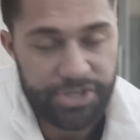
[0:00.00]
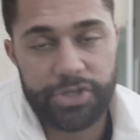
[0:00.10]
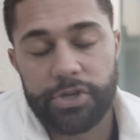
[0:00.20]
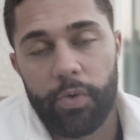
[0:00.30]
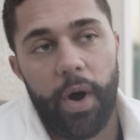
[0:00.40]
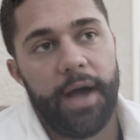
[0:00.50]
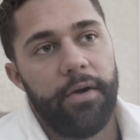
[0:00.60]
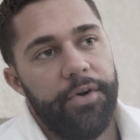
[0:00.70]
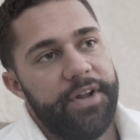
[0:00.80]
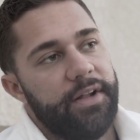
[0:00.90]
squat,
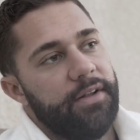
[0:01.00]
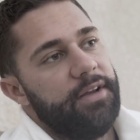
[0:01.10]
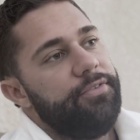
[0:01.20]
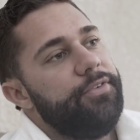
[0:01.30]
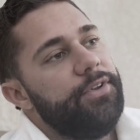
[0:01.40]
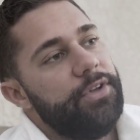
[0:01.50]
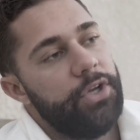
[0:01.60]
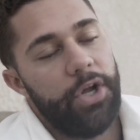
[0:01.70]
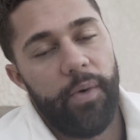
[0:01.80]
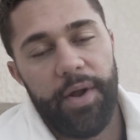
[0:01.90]
or deadlift?
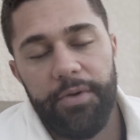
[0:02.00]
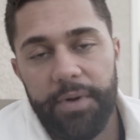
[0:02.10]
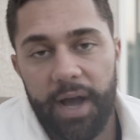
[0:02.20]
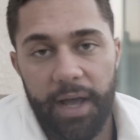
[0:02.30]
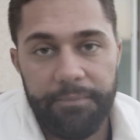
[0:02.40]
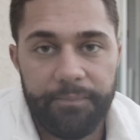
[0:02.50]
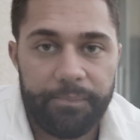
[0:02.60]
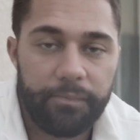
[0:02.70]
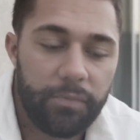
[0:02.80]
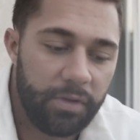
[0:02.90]
No, I do not.
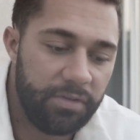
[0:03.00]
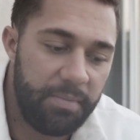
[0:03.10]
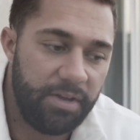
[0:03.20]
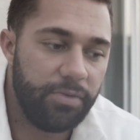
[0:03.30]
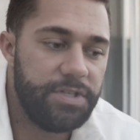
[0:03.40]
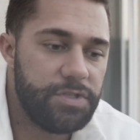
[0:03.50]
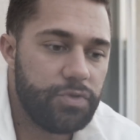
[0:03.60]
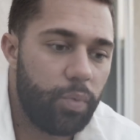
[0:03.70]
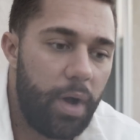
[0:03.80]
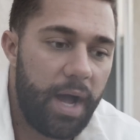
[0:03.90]
The main
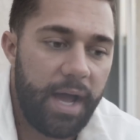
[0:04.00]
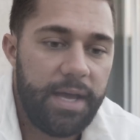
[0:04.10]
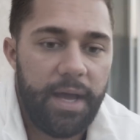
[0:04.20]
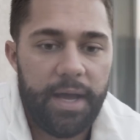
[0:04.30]
reasons why